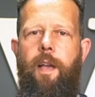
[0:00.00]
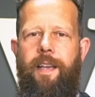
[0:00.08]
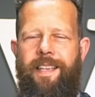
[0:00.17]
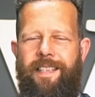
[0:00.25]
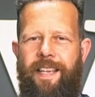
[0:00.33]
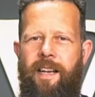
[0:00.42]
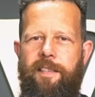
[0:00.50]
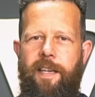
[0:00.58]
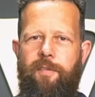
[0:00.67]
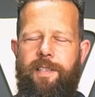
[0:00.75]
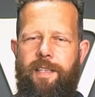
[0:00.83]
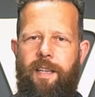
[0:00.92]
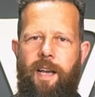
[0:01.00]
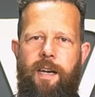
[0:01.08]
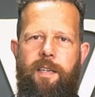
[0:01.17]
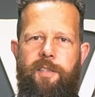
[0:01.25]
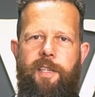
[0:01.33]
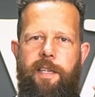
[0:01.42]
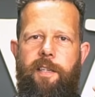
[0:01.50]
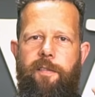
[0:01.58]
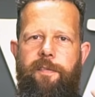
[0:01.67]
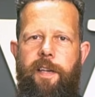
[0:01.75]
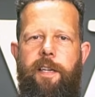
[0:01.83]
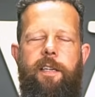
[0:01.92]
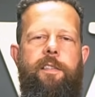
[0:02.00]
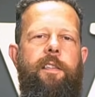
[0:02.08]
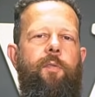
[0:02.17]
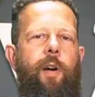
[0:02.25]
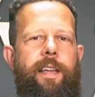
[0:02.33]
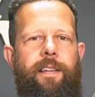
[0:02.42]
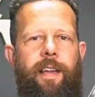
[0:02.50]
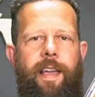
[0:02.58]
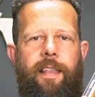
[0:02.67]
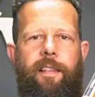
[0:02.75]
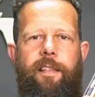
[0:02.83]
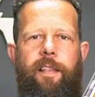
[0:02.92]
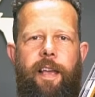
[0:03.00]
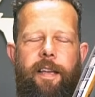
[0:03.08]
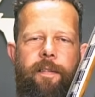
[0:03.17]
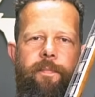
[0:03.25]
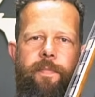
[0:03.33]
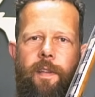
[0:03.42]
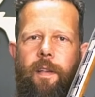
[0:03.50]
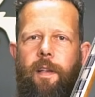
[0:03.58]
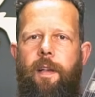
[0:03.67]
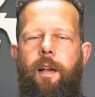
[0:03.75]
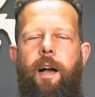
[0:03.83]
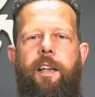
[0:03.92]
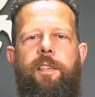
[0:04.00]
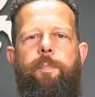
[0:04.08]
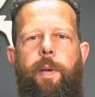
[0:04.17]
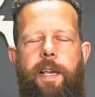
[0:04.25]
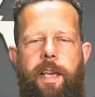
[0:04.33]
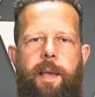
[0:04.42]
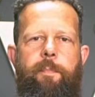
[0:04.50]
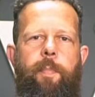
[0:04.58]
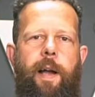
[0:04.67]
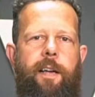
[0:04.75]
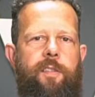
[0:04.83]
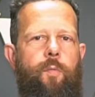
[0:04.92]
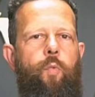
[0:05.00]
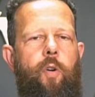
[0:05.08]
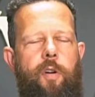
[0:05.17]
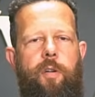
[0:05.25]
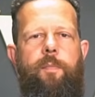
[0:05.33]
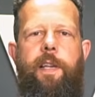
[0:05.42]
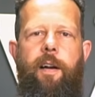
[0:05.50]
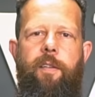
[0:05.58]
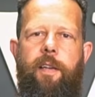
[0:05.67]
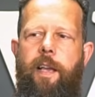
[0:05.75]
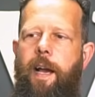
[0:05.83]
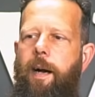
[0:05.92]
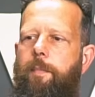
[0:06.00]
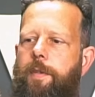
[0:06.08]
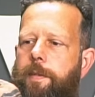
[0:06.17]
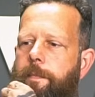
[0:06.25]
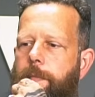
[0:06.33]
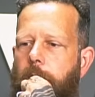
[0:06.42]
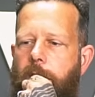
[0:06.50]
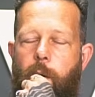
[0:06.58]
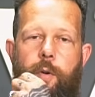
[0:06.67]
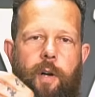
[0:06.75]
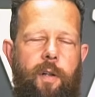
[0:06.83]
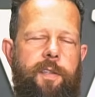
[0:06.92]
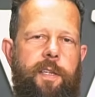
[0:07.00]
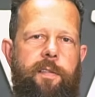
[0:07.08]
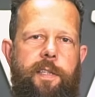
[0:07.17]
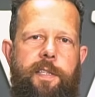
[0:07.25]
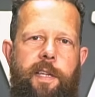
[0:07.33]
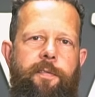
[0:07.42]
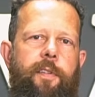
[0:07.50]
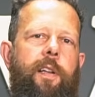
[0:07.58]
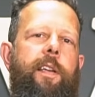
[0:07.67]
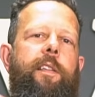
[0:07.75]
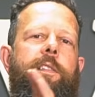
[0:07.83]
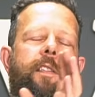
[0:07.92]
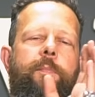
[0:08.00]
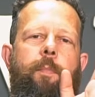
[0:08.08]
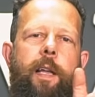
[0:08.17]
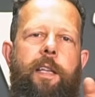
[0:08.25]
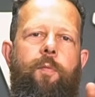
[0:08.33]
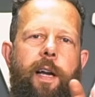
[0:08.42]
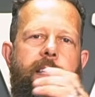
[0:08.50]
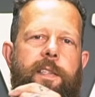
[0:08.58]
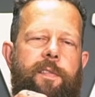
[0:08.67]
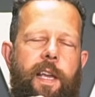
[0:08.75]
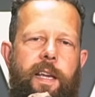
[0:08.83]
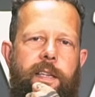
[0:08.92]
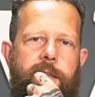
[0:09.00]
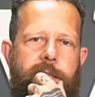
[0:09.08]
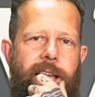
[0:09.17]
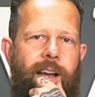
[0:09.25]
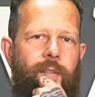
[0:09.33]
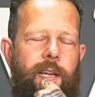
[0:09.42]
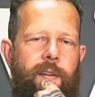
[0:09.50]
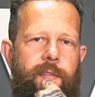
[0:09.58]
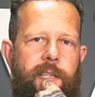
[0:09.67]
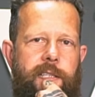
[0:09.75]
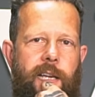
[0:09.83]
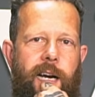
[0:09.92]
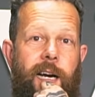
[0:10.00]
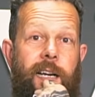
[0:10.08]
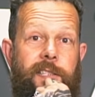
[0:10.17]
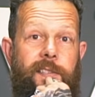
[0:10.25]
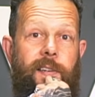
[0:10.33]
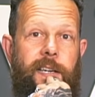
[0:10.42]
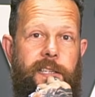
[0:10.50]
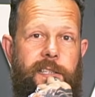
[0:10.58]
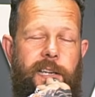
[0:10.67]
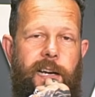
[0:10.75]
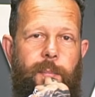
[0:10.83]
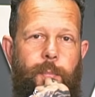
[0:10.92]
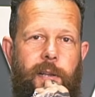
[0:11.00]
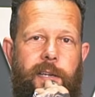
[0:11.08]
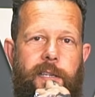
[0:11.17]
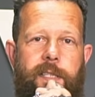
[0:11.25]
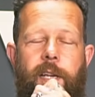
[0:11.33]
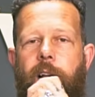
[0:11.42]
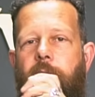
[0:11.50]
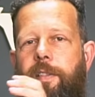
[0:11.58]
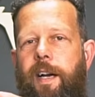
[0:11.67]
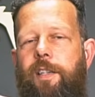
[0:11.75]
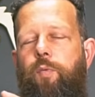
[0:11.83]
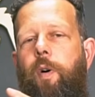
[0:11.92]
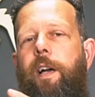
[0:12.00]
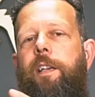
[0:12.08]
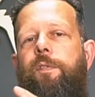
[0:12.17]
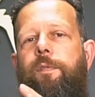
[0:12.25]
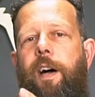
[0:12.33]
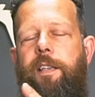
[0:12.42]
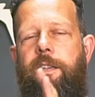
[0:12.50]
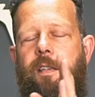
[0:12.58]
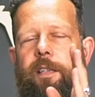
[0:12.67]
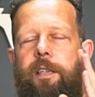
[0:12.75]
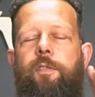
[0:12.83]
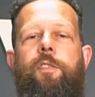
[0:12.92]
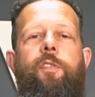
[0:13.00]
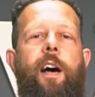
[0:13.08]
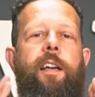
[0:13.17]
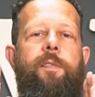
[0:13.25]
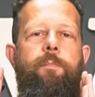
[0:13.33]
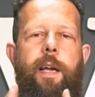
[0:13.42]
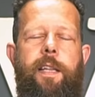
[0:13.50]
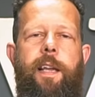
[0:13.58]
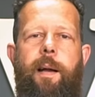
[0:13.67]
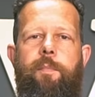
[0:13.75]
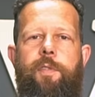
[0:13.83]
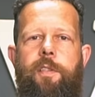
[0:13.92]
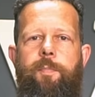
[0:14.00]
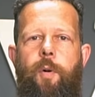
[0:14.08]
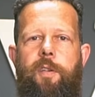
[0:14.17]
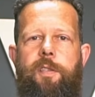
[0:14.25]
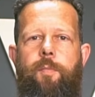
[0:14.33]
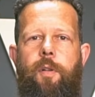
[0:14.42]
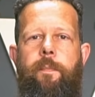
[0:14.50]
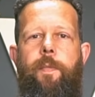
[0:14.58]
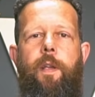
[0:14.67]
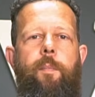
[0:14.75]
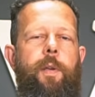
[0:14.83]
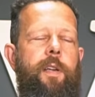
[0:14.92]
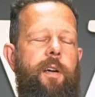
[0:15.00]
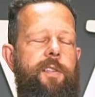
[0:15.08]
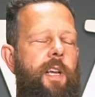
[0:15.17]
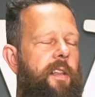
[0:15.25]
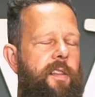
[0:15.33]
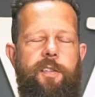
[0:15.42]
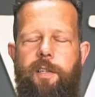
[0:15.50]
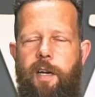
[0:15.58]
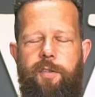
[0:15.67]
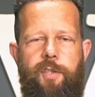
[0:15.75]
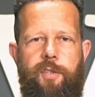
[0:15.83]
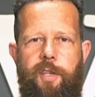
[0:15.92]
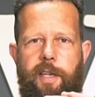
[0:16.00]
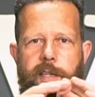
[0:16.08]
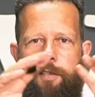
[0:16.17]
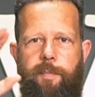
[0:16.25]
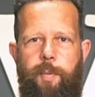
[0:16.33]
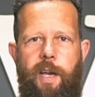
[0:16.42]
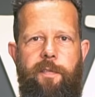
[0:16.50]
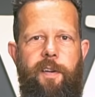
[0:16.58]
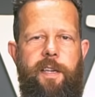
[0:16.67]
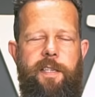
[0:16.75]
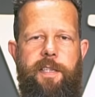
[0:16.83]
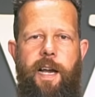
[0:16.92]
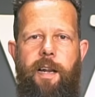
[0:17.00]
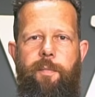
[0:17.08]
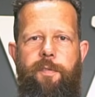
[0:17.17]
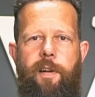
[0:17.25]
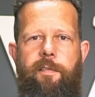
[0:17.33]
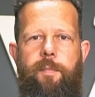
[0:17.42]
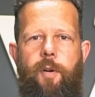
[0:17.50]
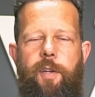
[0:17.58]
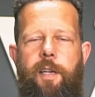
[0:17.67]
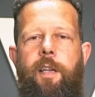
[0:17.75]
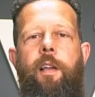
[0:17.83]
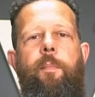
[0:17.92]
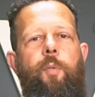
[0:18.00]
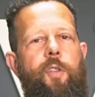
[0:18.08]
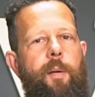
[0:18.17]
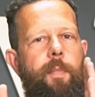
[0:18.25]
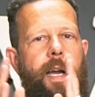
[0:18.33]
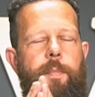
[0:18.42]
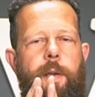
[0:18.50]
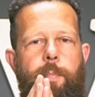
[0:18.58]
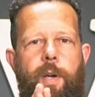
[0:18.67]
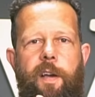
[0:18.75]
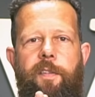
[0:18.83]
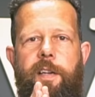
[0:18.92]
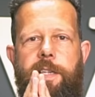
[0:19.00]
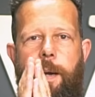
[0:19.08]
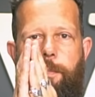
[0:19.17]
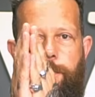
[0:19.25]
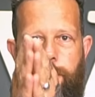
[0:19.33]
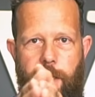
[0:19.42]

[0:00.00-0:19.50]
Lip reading: a guitar sound is largely in your fingers, and the way you hit the thing has a big impact on what comes out of the cabs. And we all do this differently. There's as many ways of getting the sound out of a guitar as there are guitar players. And that's why it's vital that you try as many amps as possible, because there's no such thing as a perfect guitar amp for everybody, but there might be a perfect amp for